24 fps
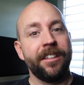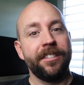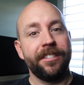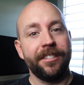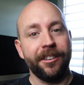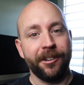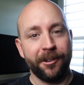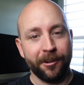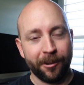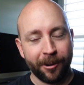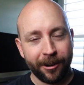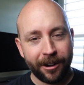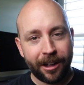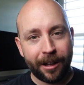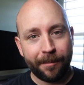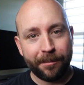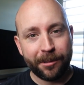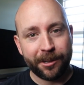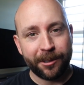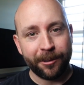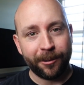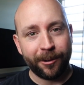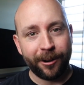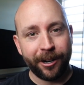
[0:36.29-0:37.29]
the
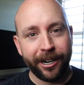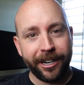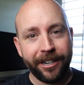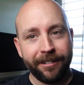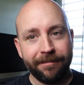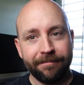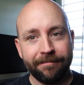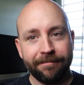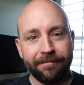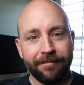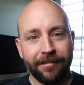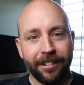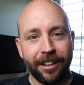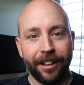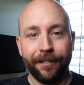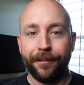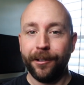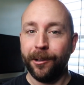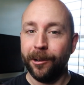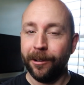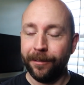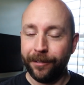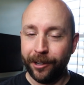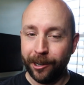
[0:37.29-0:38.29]
doorknob story, a
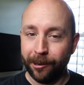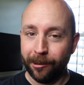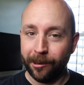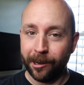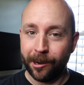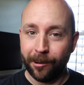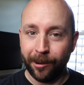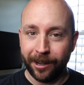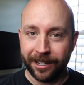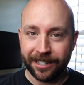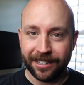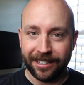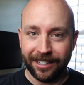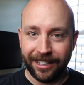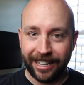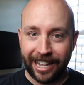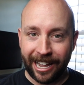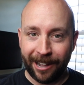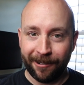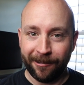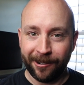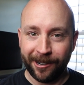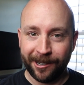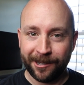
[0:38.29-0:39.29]
few of you requested
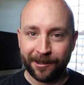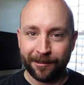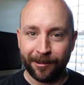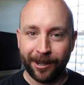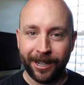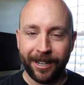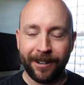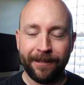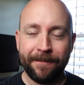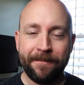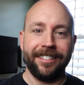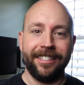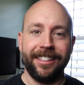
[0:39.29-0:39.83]
that one as well,